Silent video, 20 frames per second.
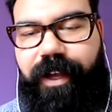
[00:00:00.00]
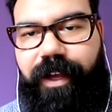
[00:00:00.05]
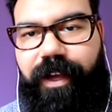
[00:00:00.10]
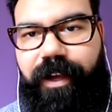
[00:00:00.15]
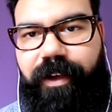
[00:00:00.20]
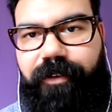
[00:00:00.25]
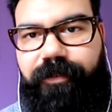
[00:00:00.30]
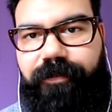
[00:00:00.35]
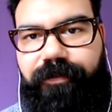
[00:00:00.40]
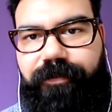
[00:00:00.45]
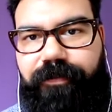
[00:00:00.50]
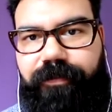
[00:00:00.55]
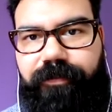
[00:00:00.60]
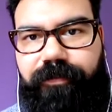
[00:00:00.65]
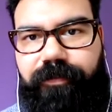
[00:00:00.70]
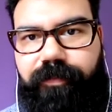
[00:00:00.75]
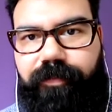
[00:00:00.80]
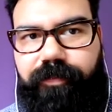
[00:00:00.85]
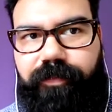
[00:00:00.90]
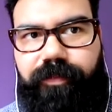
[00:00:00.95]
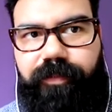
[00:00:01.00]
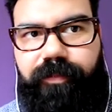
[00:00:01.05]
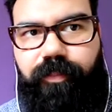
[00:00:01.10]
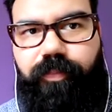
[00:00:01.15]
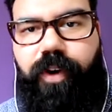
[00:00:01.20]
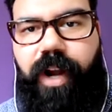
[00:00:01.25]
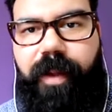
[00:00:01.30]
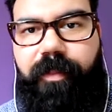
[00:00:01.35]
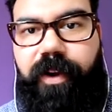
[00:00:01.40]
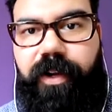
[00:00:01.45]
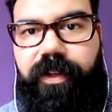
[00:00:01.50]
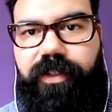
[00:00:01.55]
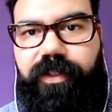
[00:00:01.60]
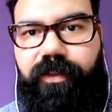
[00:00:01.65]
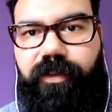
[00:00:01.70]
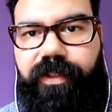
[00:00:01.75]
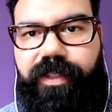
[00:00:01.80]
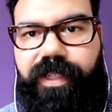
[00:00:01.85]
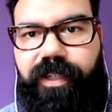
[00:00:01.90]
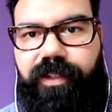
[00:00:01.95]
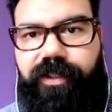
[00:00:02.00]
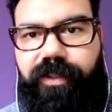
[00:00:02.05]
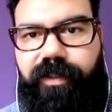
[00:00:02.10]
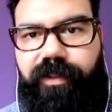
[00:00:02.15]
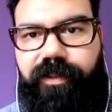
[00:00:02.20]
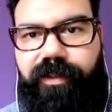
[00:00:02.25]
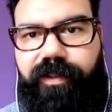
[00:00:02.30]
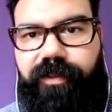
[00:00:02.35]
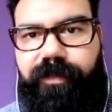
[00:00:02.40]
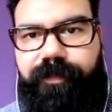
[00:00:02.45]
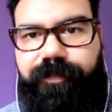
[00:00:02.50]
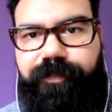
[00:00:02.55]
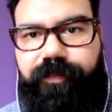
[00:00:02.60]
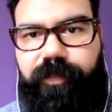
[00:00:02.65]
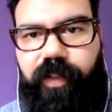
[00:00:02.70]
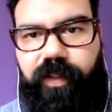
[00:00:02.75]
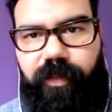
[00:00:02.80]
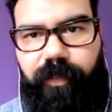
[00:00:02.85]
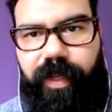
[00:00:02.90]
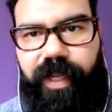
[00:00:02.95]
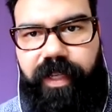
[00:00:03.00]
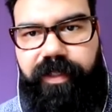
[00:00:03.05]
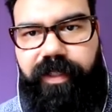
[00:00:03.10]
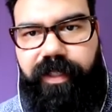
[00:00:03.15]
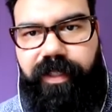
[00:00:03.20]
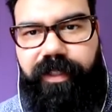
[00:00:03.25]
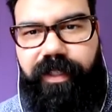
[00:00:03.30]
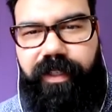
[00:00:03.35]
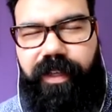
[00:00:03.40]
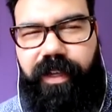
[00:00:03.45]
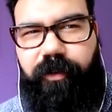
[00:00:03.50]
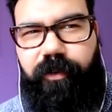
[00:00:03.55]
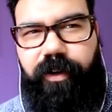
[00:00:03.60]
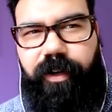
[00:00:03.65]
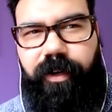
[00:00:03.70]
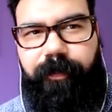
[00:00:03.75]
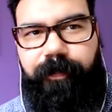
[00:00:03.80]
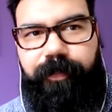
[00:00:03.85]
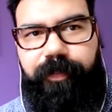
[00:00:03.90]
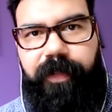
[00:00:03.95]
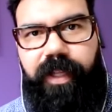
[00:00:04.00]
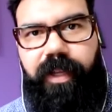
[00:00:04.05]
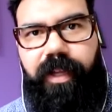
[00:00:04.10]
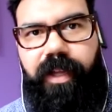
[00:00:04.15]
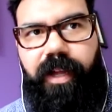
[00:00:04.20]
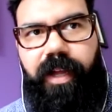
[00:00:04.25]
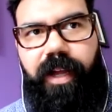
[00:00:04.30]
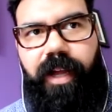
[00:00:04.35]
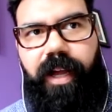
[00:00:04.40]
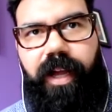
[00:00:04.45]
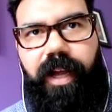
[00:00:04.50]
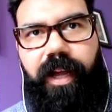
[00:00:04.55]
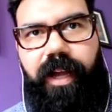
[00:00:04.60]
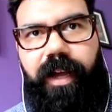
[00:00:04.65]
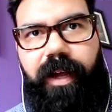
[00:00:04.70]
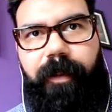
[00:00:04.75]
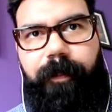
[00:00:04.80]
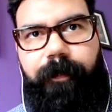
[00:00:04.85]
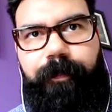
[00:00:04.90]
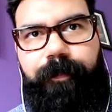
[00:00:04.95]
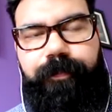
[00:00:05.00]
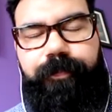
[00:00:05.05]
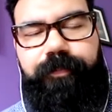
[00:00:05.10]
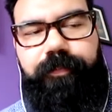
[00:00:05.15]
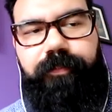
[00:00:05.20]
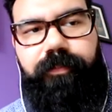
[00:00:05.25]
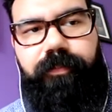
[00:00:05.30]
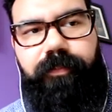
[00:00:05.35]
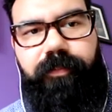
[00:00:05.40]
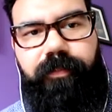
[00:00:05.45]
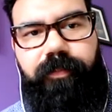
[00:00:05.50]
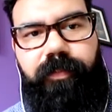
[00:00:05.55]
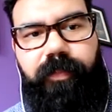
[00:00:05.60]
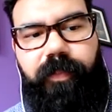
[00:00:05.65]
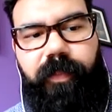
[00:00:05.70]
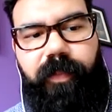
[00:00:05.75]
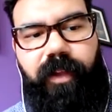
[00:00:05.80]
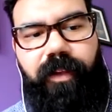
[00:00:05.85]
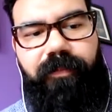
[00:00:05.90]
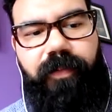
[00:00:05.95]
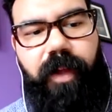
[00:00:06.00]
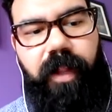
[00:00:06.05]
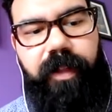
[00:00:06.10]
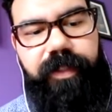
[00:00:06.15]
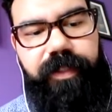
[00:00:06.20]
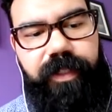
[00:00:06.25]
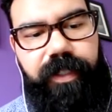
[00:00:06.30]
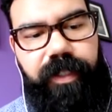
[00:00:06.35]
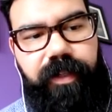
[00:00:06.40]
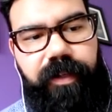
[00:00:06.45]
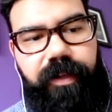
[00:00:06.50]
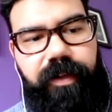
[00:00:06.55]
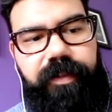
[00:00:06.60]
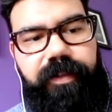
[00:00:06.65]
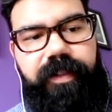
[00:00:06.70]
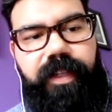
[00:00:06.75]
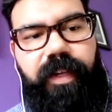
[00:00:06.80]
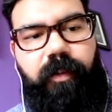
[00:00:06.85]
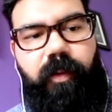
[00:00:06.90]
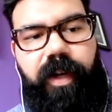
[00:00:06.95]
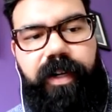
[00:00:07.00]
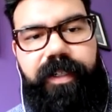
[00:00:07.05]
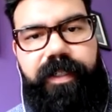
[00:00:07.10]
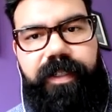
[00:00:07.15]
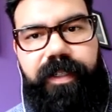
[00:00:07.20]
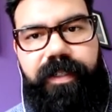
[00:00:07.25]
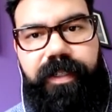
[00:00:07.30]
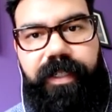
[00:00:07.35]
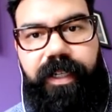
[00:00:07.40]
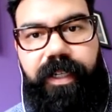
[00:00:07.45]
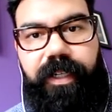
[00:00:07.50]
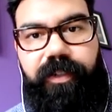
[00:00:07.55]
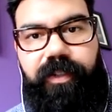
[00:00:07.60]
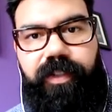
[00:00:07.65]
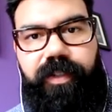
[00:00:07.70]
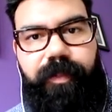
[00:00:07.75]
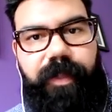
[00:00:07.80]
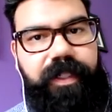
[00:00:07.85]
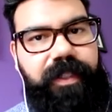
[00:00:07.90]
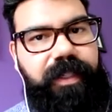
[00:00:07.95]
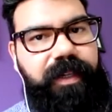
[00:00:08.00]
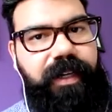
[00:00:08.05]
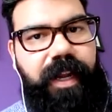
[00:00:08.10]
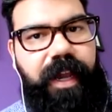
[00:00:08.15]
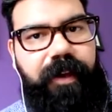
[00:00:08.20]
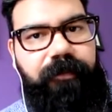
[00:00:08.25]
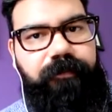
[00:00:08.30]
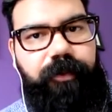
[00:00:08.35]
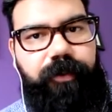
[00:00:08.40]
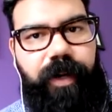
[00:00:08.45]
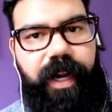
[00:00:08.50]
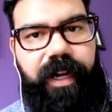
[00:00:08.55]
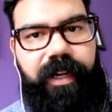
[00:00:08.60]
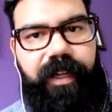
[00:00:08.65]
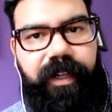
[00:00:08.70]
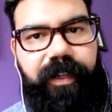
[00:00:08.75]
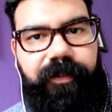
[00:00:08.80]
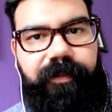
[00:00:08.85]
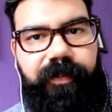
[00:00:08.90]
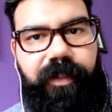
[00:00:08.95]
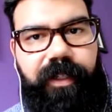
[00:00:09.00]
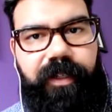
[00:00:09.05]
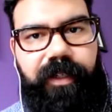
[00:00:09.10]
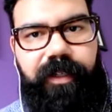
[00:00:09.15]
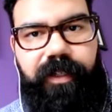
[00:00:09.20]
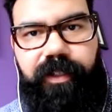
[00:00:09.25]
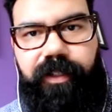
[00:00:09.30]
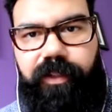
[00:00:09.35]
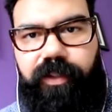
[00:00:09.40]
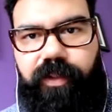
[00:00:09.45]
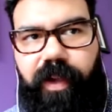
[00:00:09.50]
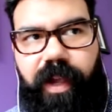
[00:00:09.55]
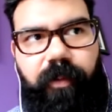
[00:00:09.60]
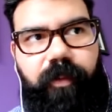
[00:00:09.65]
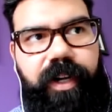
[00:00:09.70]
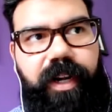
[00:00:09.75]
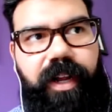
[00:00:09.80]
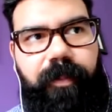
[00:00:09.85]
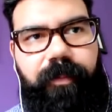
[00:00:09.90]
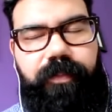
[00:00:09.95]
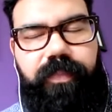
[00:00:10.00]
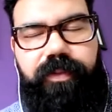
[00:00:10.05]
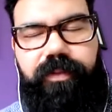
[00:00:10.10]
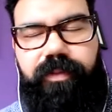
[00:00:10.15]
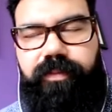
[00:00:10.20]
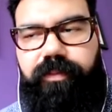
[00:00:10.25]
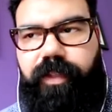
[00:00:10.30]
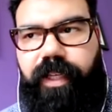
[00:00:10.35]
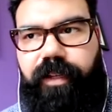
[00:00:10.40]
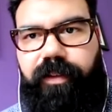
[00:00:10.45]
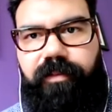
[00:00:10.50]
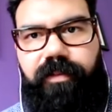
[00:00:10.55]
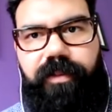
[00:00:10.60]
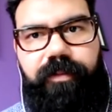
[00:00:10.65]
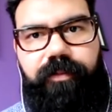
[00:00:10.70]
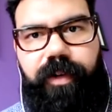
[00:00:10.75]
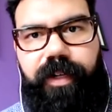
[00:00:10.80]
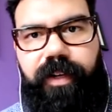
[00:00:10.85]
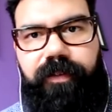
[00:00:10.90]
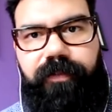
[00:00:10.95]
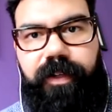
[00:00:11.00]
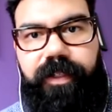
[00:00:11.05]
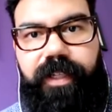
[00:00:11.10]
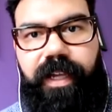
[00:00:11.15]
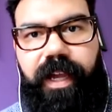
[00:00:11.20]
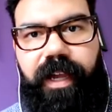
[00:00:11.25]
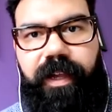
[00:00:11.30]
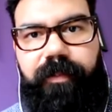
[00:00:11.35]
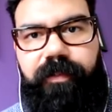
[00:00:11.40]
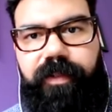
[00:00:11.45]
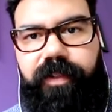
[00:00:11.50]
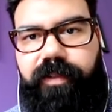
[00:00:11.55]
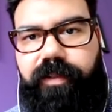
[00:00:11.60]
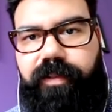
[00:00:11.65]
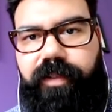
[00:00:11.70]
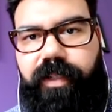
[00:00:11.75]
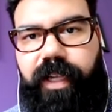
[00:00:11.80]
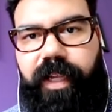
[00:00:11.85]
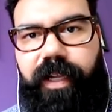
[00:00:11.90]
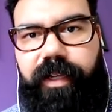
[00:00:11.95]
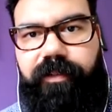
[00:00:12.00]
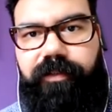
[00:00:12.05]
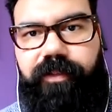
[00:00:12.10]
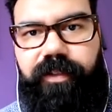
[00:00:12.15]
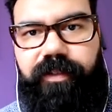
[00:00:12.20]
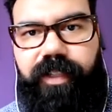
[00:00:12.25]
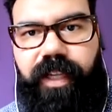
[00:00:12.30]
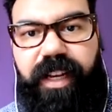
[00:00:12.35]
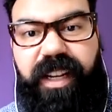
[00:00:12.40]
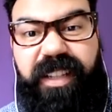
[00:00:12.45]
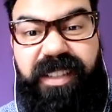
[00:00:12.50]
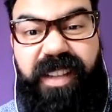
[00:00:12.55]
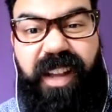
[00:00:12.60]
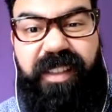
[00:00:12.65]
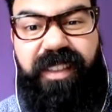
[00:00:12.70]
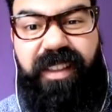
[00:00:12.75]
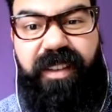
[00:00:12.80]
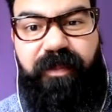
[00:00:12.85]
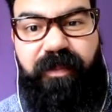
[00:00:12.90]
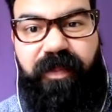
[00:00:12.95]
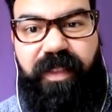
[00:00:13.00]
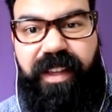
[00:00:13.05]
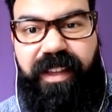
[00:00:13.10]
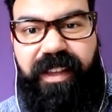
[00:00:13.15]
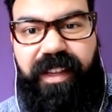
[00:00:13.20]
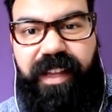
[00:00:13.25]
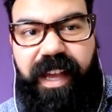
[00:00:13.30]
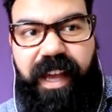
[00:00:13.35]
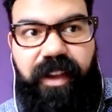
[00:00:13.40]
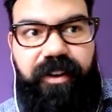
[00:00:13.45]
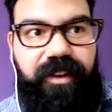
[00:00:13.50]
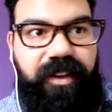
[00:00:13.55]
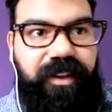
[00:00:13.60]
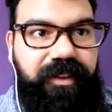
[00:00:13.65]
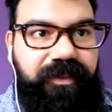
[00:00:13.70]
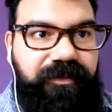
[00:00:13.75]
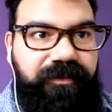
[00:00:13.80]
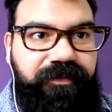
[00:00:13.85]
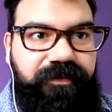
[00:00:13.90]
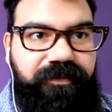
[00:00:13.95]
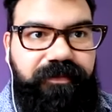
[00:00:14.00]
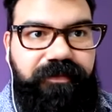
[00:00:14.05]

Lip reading: of primary school teachers. So basically, they were um, volunteers that wanted to teach but didn't have training. So I went up like 3 different times and just kind of taught them how to